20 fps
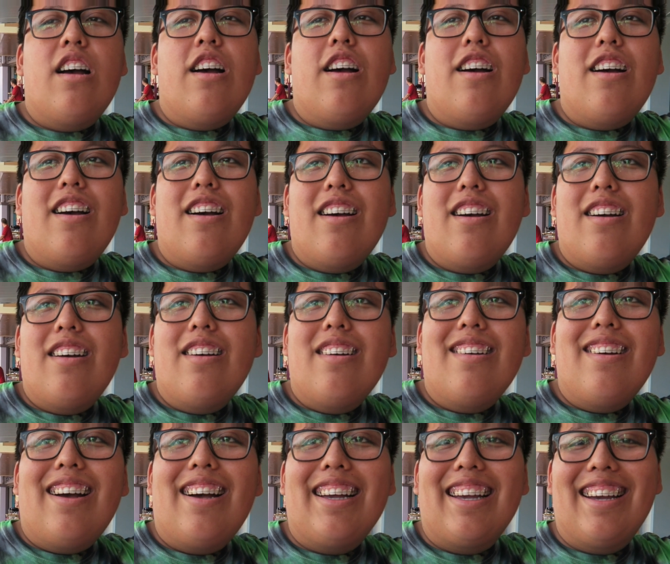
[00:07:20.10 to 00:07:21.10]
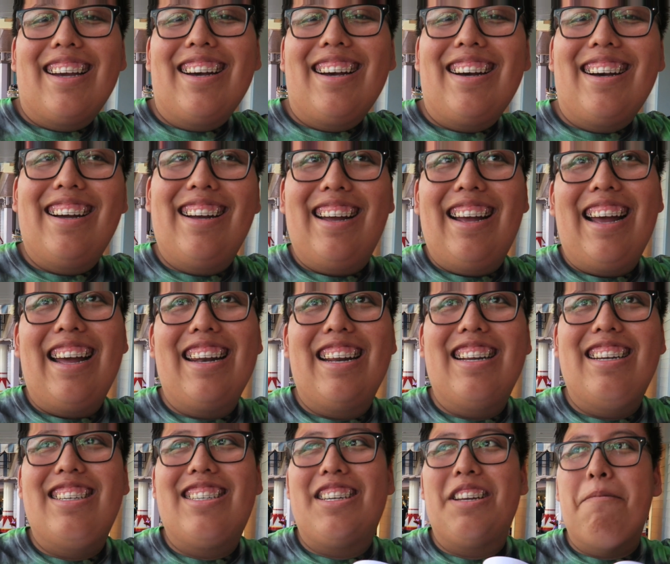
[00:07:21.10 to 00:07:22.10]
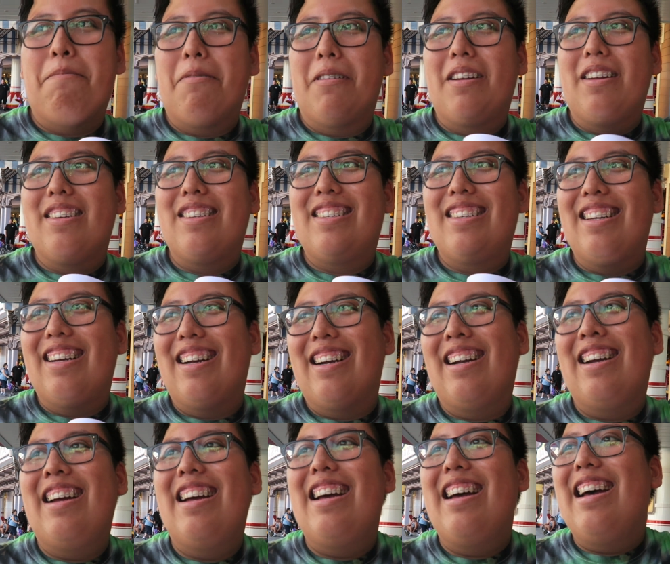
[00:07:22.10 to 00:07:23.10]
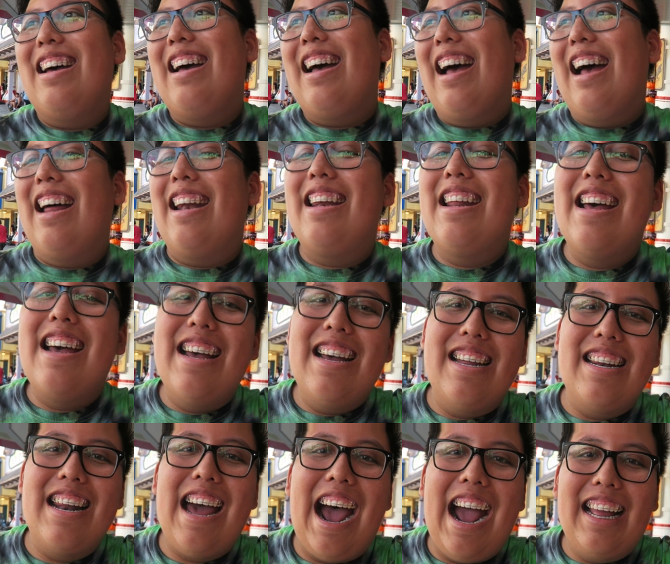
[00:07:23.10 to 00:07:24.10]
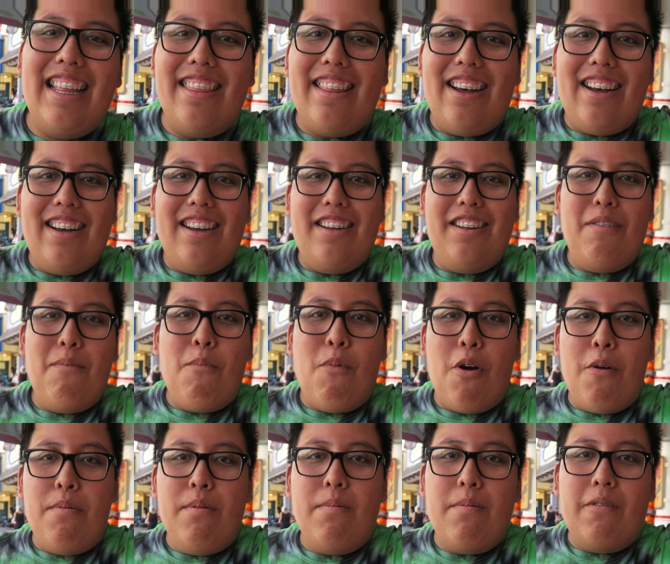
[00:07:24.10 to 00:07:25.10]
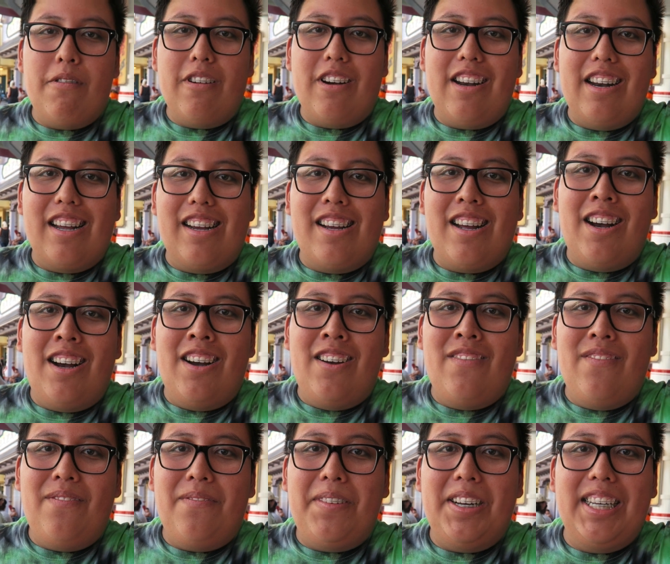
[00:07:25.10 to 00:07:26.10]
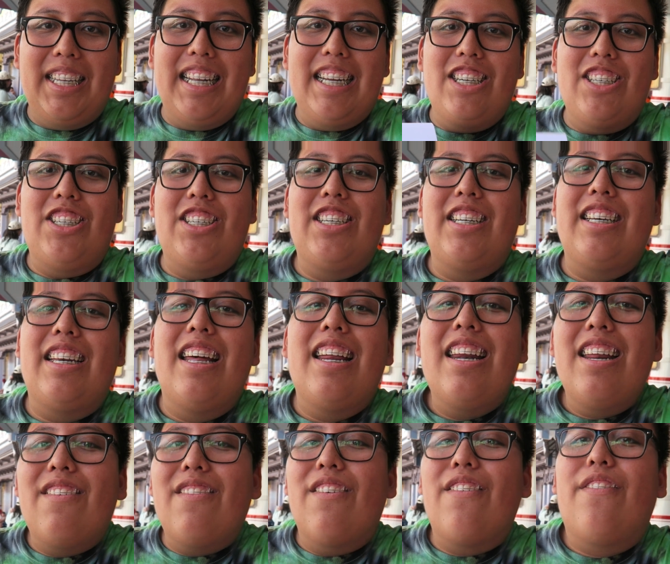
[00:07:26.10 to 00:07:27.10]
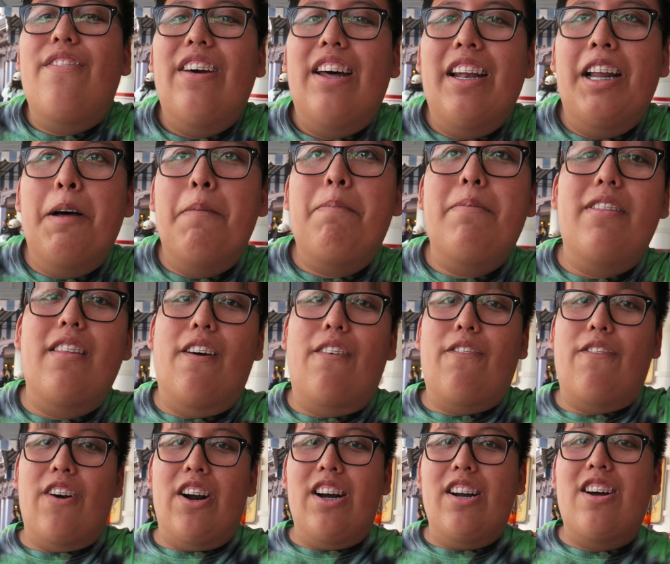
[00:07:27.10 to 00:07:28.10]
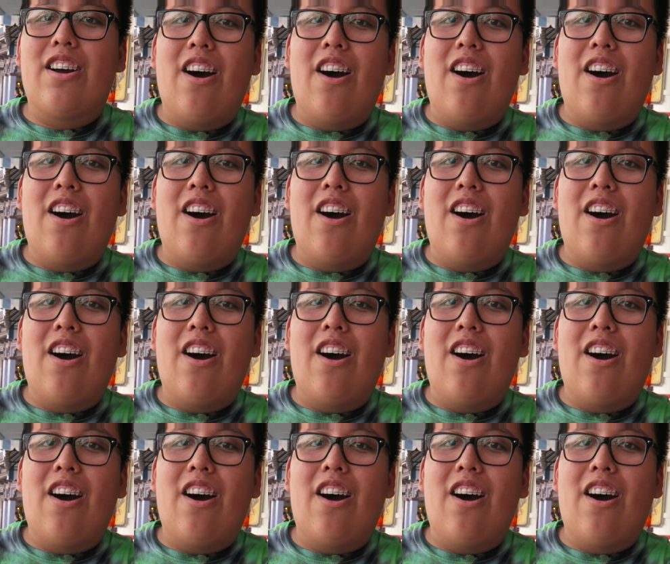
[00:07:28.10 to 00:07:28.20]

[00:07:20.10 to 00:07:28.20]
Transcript: I guess. Yeah, and then she put us there. And then I thought more people were gonna come, but then she didn't even fill up the front